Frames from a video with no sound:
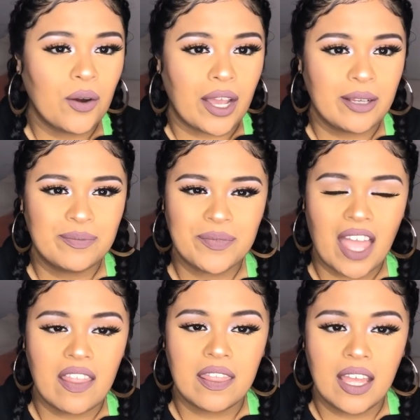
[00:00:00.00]
Okay,
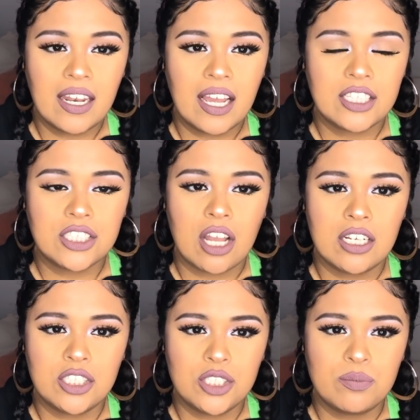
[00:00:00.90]
and then I
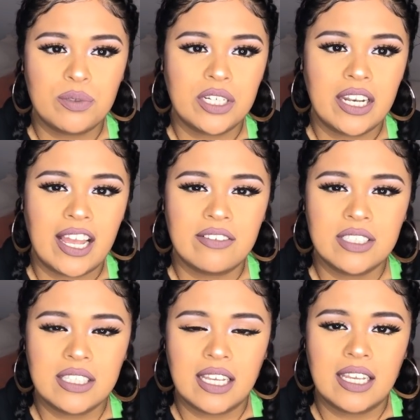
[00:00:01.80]
started to put
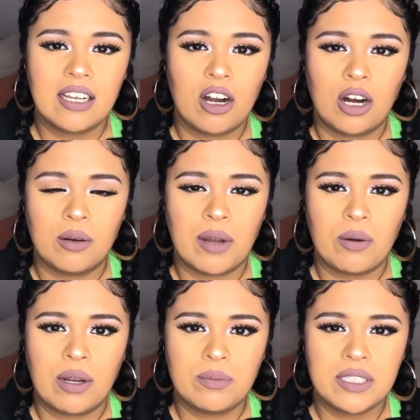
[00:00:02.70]
everything on my
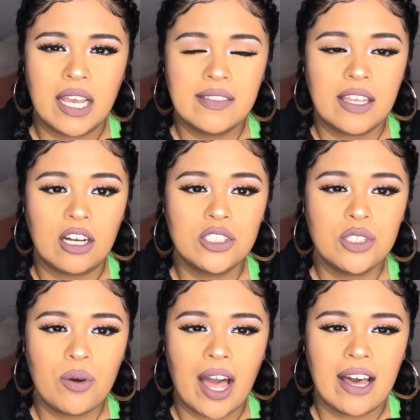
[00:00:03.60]
website. They
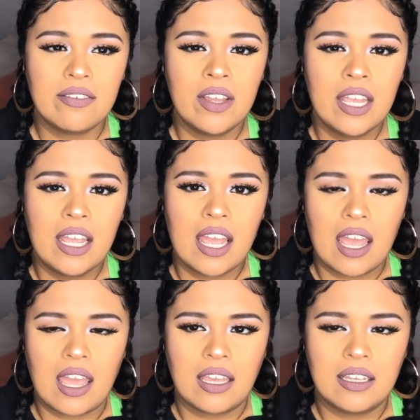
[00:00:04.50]
also have
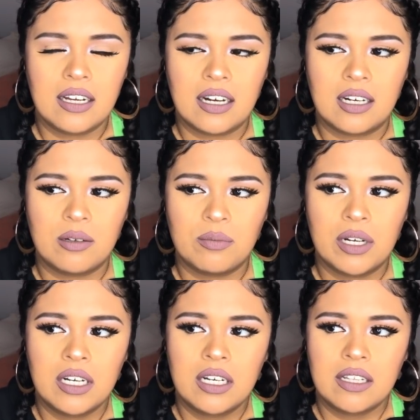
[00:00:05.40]
a
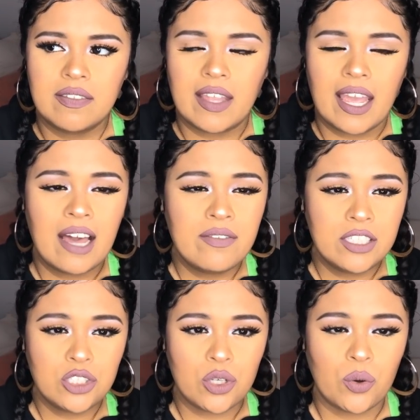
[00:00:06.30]
they have
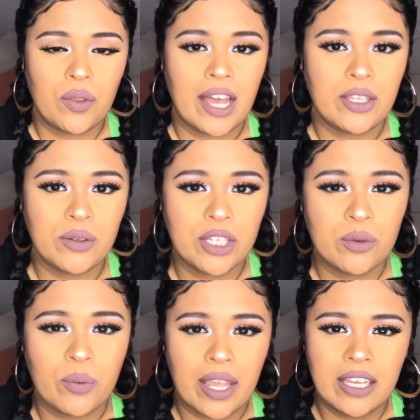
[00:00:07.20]
it so that you
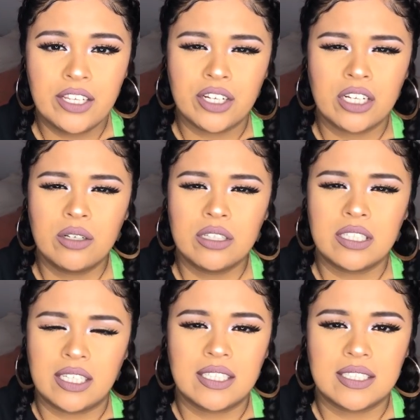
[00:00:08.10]
can weigh it. You're gonna
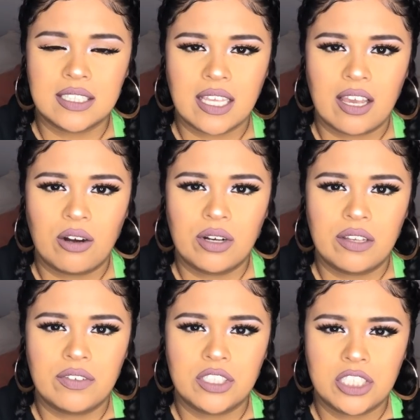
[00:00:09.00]
need a scale
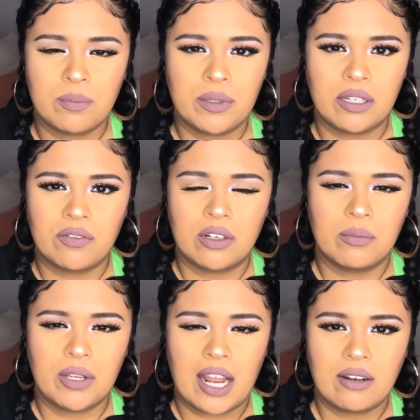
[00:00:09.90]
if you're shipping
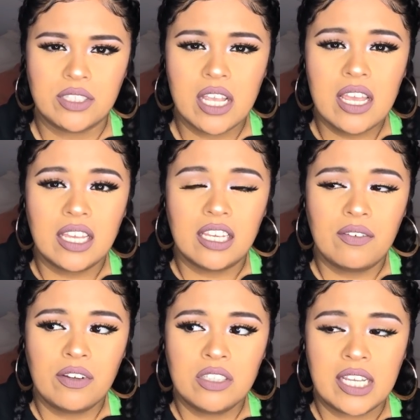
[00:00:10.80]
from your house.
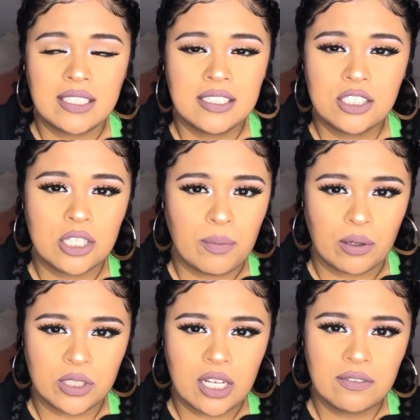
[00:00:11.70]
If you're taking it to the
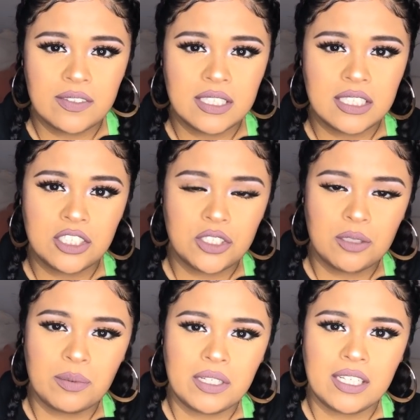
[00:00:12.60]
post office and
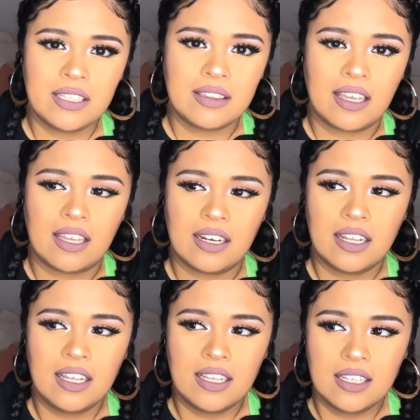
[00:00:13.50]
shipping it,
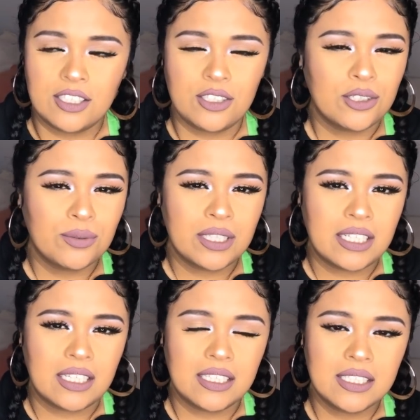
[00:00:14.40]
then you don't
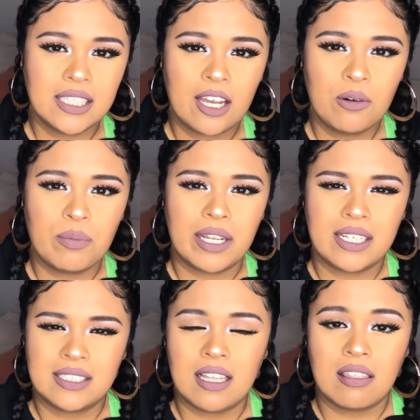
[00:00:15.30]
really need a scale,
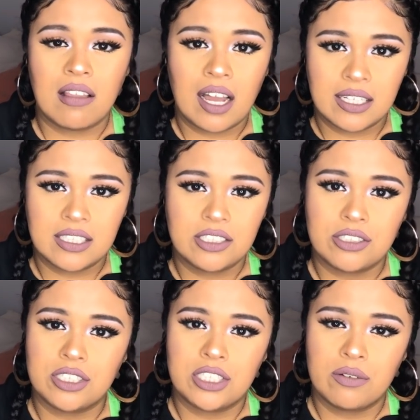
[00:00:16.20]
but it's a lot
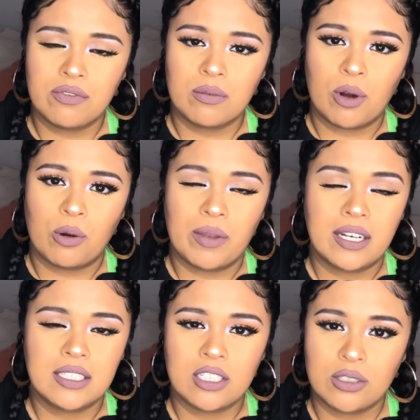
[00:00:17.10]
easier to ship from home,
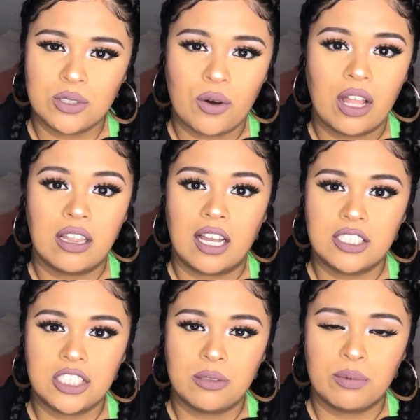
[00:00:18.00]
and it's also a
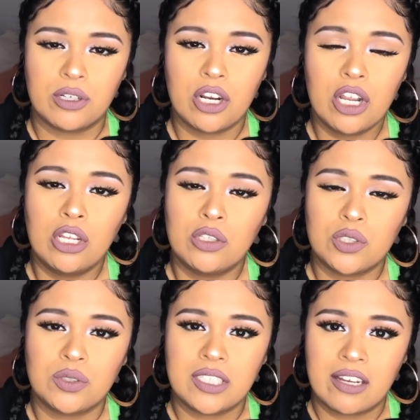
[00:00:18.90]
lot cheaper.
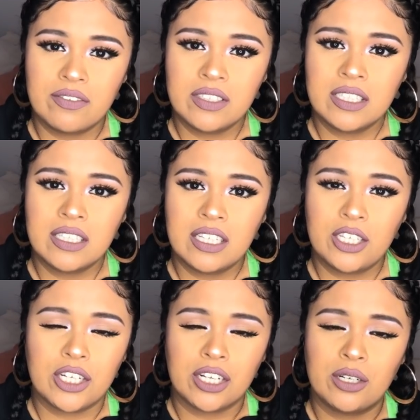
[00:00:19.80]
So definitely
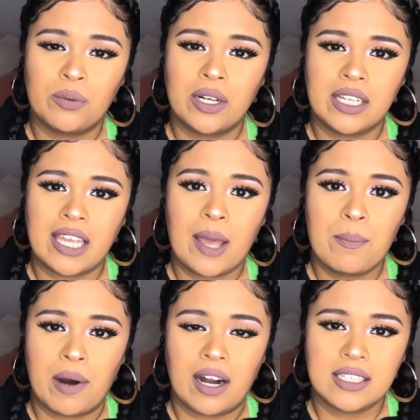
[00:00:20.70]
you're gonna want to
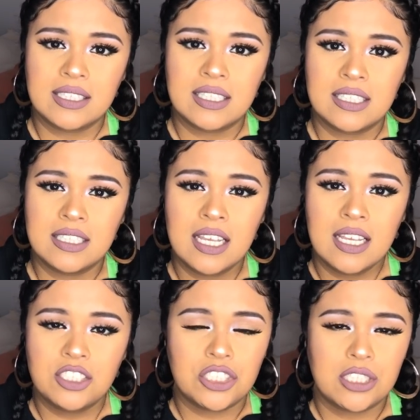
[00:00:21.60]
get boxes,
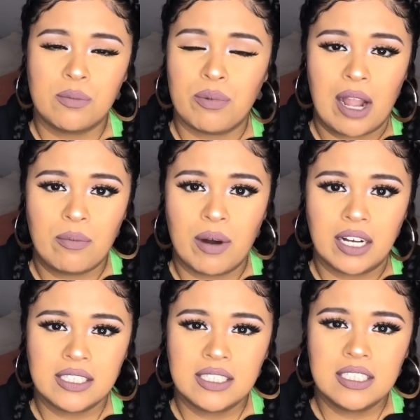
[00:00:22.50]
just the brown
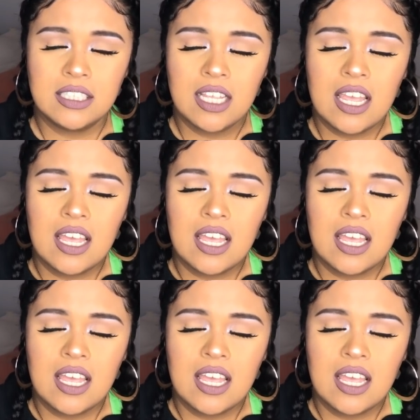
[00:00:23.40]
boxes,